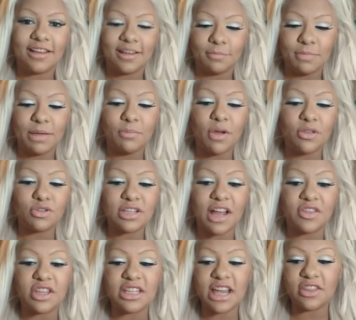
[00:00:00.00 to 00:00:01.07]
Big brother's
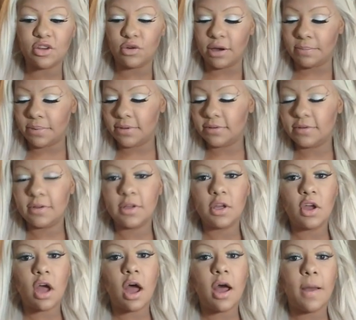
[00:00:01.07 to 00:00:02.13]
got the death grip.
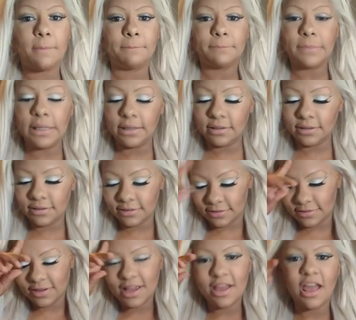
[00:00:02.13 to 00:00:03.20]

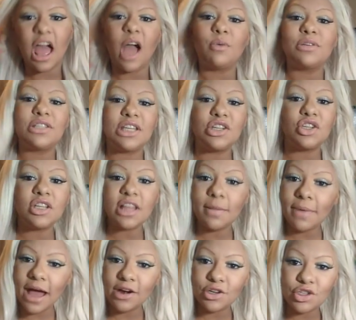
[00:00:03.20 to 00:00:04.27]
I was teaching them
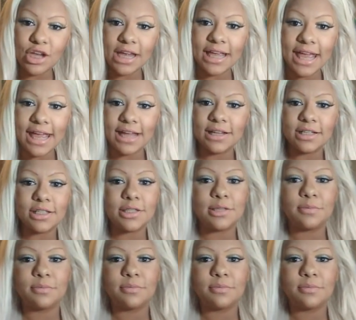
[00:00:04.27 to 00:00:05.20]
how to shake hands.